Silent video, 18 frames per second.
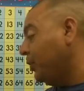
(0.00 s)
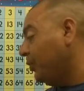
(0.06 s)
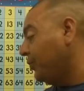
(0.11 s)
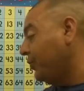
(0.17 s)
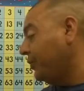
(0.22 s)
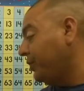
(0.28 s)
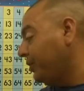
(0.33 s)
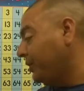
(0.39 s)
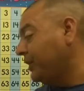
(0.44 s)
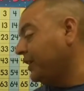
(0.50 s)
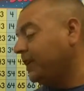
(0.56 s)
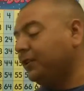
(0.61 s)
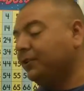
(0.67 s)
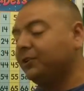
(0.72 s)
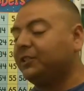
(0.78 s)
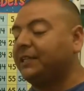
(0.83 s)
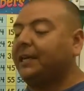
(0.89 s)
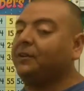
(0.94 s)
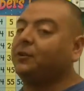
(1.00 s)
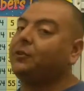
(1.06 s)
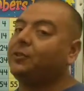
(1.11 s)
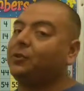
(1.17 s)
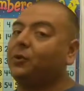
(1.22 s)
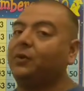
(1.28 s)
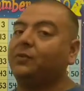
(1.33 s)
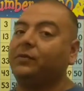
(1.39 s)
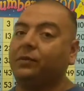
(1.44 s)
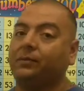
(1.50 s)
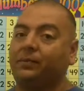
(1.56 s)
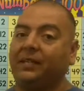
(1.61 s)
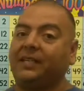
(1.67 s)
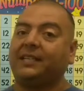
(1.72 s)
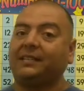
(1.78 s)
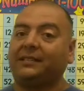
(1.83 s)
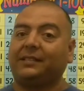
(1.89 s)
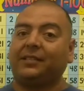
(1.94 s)
both, either 10 or 12, will
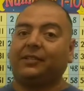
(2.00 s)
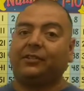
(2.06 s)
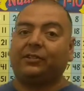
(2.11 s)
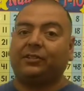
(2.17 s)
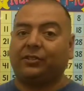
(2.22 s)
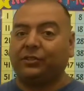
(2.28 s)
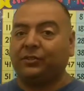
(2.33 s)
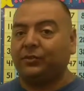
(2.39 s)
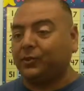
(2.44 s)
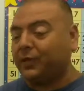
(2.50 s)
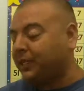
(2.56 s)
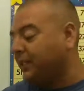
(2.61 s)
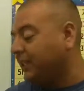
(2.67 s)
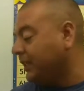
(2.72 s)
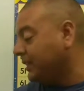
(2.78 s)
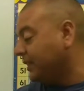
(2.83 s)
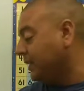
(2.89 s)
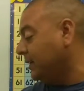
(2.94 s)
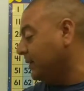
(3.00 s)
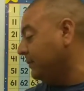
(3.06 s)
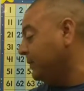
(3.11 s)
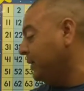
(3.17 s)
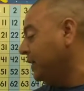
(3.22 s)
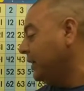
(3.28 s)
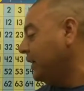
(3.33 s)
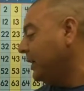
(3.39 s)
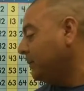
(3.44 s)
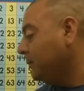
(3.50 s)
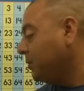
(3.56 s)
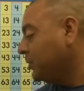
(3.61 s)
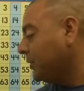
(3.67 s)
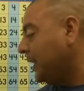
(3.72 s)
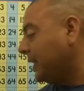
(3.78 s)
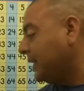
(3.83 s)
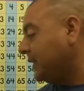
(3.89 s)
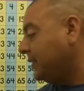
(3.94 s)
be considered a struggling club.
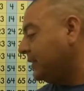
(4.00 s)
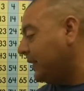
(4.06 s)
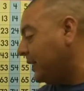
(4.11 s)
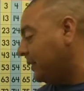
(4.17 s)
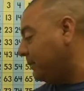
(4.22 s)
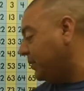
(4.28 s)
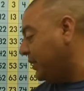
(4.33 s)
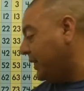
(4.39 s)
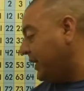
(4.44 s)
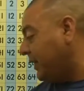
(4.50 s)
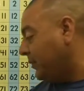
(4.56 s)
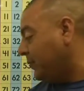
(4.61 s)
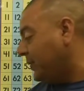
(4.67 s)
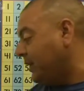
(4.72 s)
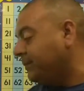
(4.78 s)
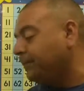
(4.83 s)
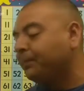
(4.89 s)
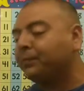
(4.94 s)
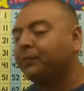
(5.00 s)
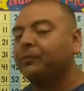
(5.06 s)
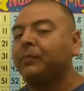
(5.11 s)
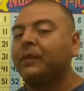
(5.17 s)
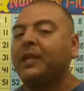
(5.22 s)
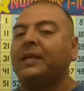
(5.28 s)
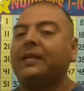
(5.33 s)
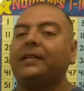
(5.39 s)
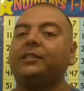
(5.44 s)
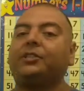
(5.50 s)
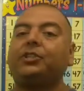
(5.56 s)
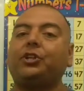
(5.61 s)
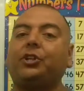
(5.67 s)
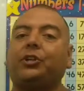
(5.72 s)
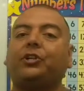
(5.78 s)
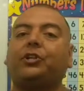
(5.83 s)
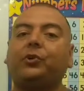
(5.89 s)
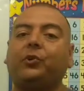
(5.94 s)
Most likely 10, but anyway, it's
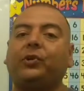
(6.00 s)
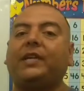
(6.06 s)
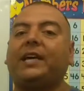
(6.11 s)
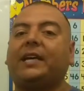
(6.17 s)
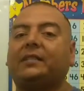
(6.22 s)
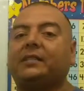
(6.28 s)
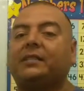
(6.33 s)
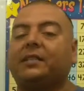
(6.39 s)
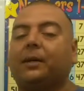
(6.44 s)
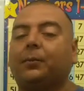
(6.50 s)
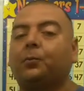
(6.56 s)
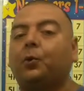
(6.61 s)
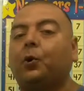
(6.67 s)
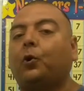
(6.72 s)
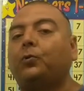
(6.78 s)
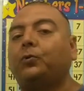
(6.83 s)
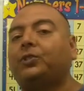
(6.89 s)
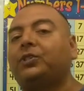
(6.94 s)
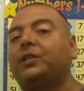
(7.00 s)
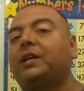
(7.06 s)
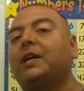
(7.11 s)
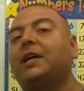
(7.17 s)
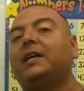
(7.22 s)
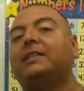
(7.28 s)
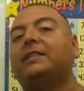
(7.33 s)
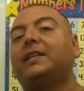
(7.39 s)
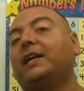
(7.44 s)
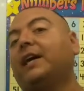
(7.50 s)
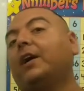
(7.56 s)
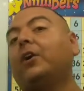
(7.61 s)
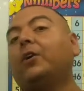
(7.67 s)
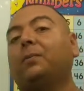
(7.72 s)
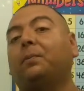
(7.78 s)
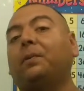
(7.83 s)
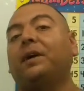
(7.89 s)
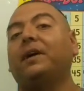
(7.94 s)
your duty as a club coach to
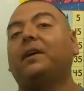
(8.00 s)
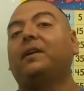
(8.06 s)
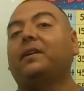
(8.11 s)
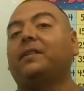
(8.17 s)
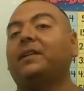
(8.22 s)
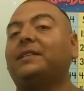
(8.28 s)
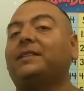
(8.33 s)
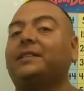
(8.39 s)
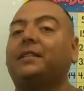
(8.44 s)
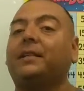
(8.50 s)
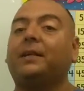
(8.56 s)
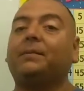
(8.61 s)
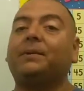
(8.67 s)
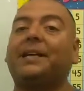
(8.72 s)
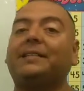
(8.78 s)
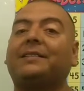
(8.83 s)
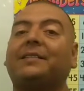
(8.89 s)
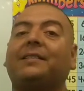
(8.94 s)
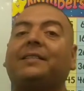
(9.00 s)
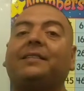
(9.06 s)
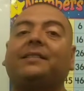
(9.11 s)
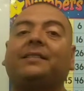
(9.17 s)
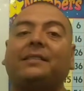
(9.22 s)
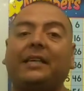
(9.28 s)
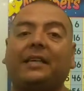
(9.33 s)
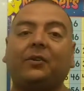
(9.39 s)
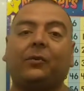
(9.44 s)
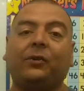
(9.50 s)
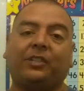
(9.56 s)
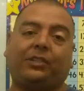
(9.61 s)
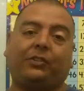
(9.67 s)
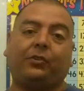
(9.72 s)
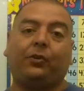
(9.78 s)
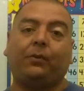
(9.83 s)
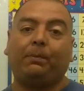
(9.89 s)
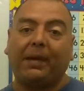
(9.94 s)
help this club get to
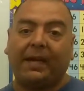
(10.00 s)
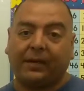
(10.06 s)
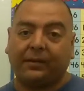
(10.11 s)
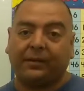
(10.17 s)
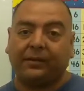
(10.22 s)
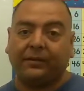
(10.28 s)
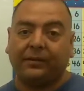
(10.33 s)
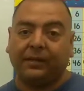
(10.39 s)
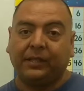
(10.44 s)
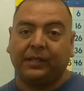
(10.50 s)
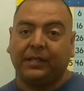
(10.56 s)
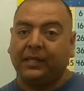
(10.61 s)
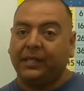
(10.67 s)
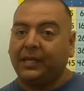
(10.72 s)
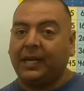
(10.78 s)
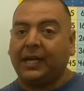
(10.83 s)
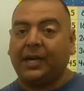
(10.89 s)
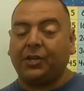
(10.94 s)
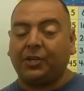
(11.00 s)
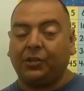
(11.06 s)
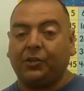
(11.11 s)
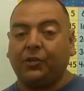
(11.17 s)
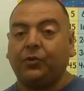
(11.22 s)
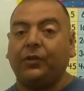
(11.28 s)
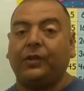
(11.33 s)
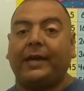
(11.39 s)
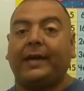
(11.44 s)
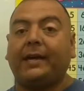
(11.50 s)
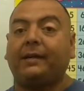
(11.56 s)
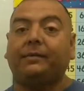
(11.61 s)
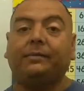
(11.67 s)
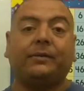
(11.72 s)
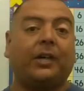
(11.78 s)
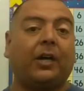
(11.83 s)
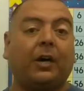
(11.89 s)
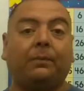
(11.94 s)
distinguished or better. How do you do that?
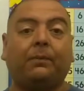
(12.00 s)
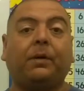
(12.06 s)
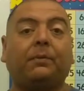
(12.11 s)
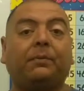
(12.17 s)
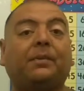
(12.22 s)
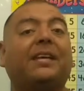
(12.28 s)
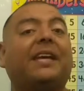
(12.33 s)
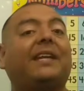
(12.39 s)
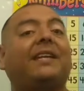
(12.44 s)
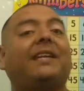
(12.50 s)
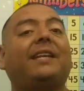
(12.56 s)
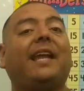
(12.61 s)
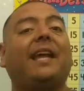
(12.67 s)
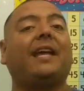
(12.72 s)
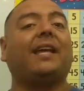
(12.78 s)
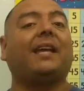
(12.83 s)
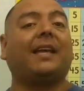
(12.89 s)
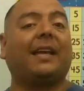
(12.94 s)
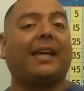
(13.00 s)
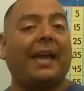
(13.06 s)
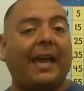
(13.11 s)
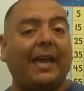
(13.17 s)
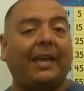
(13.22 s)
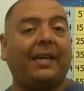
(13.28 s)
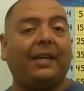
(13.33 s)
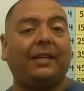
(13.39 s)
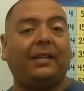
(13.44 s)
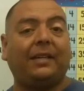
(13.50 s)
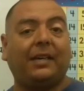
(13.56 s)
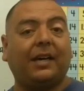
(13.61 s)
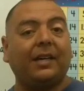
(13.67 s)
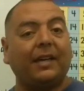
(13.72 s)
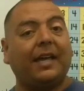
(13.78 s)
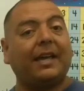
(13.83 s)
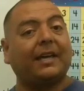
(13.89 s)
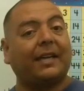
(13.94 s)
Help them get a net
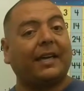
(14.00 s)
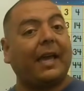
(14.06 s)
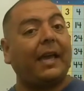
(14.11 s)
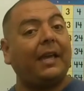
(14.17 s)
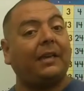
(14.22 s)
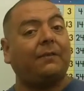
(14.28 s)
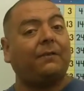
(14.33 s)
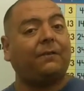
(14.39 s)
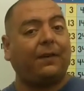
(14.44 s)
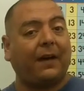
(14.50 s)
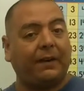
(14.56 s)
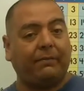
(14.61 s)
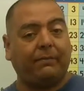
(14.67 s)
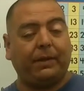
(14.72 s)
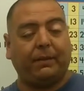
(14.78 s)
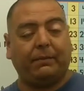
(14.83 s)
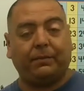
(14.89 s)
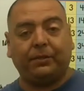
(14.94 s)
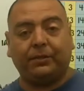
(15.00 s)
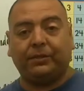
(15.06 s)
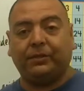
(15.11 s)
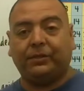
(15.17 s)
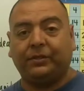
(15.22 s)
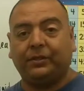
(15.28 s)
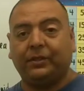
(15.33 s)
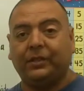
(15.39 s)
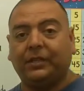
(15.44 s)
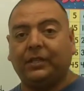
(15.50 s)
gain of 5 members,